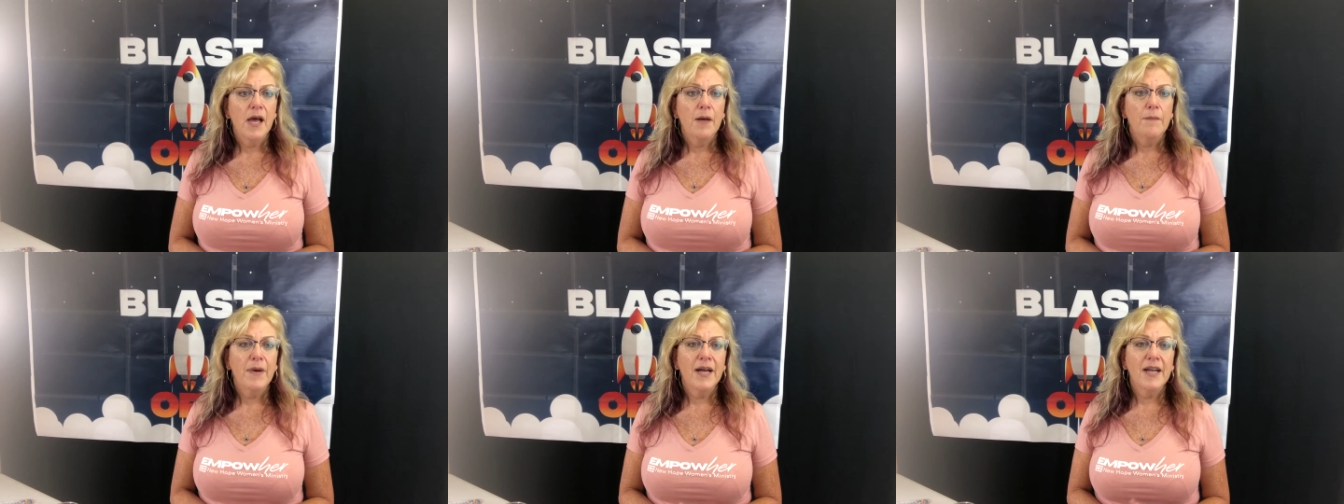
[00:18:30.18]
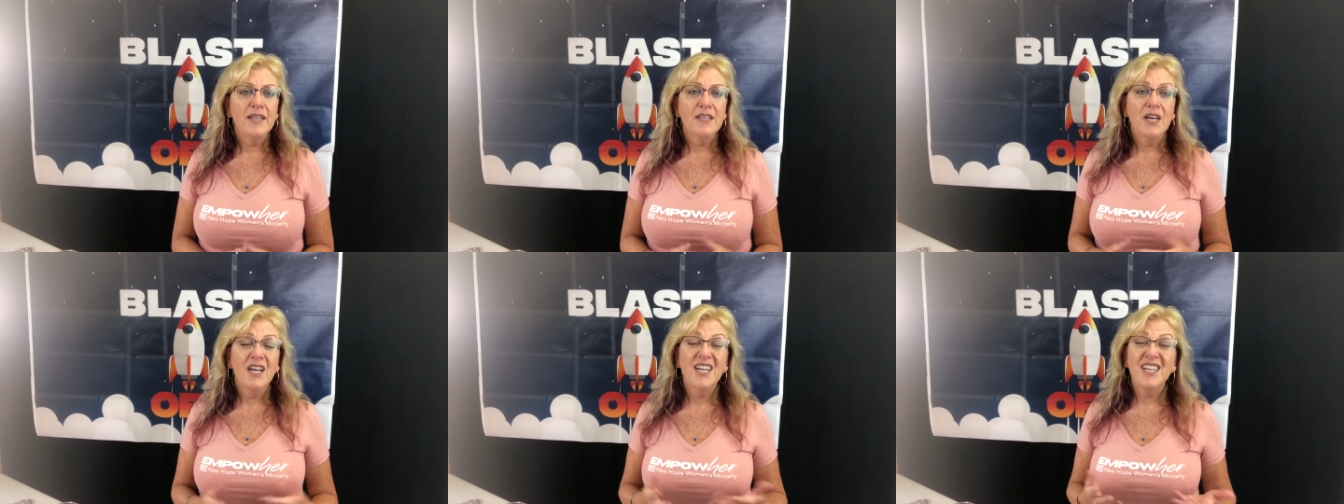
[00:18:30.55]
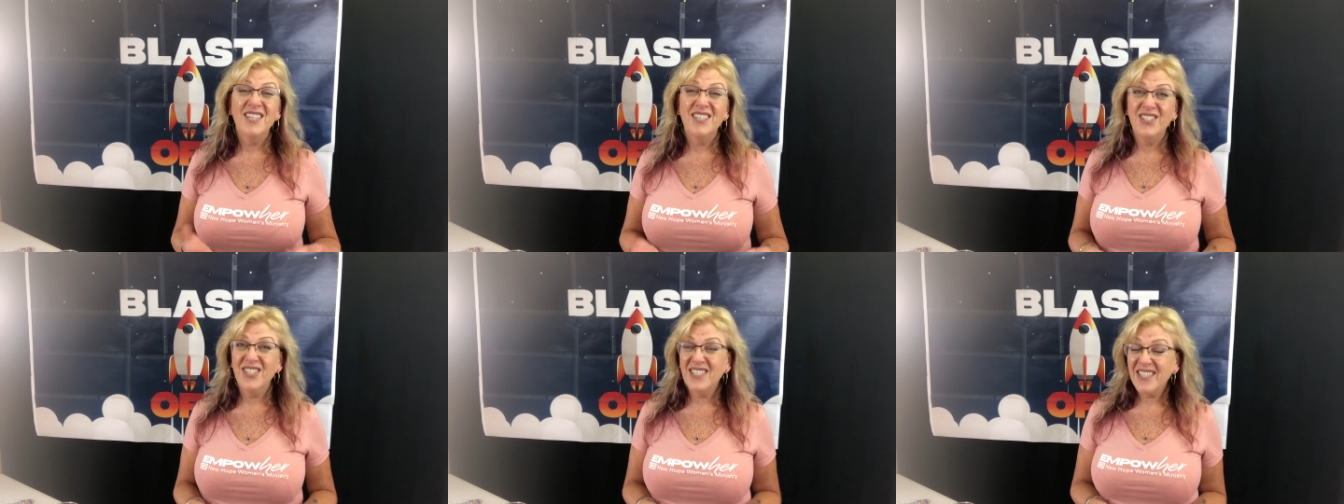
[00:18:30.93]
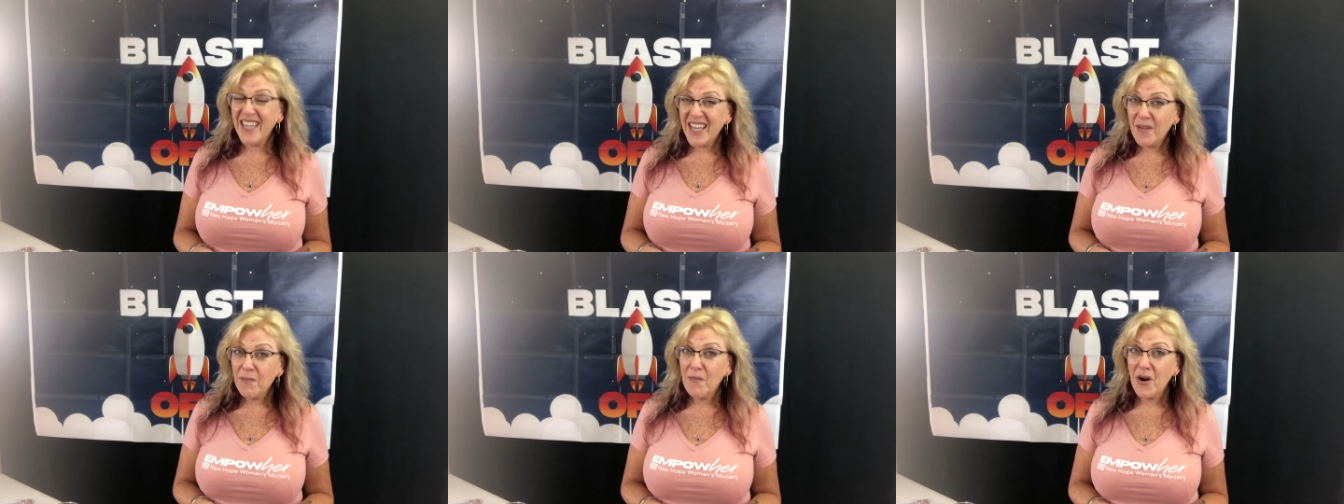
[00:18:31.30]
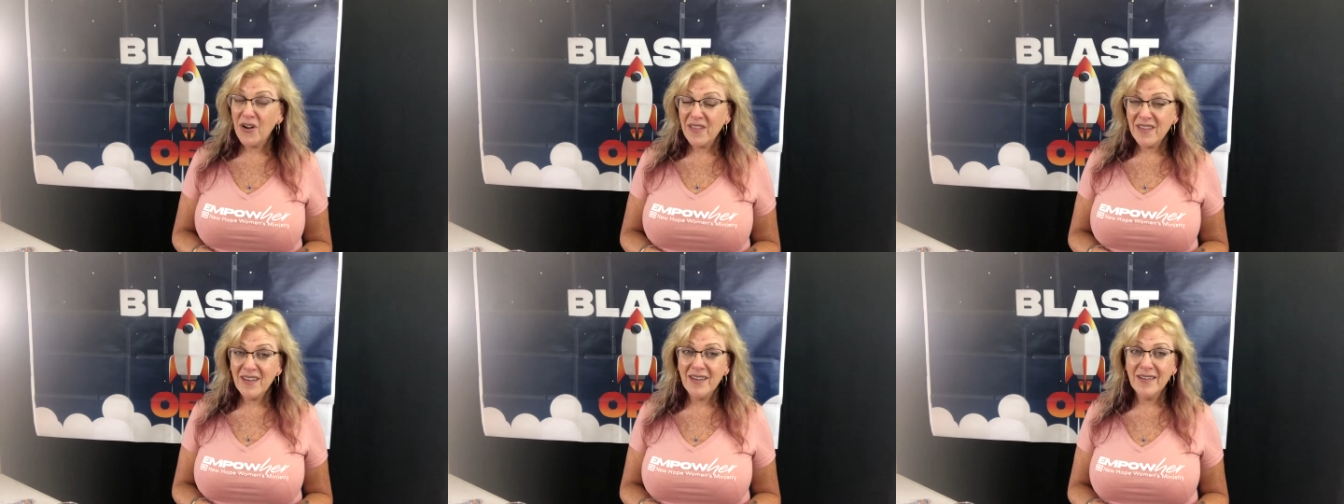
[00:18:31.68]
But just like
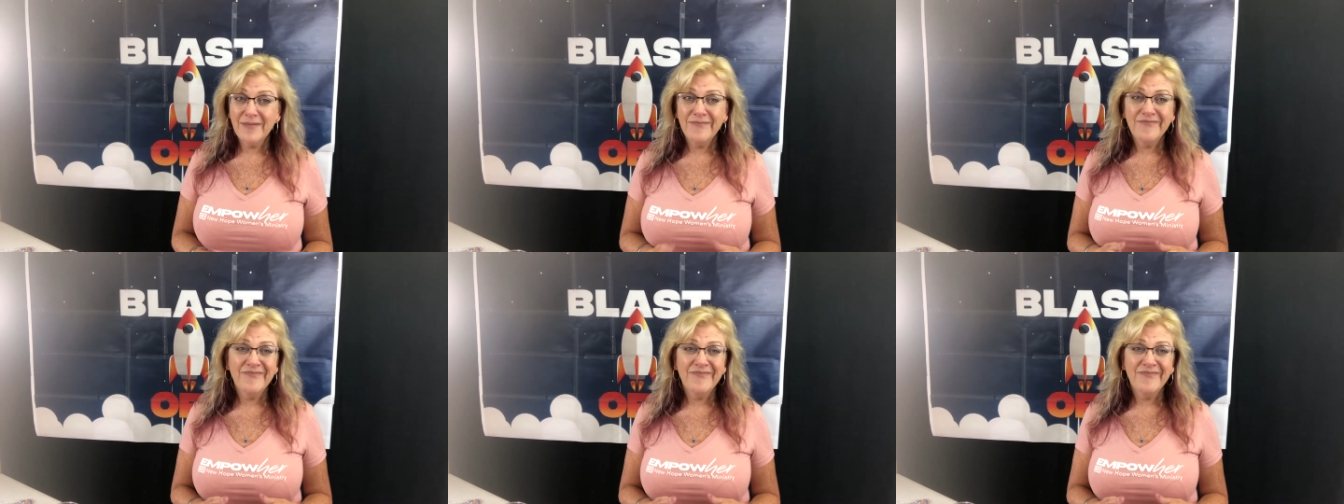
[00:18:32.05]
Martha,